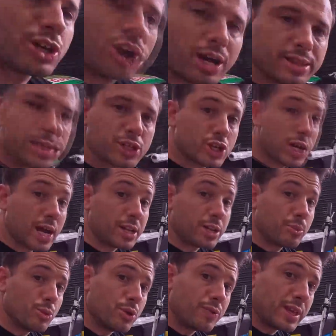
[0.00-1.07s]
tighten the chain, you
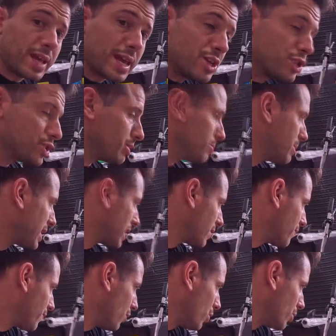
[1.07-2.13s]
move the engine back and
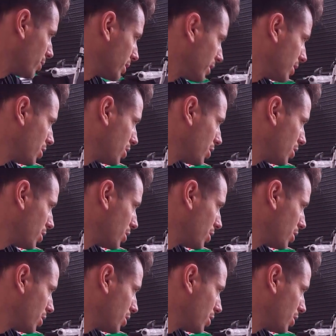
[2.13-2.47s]
forward.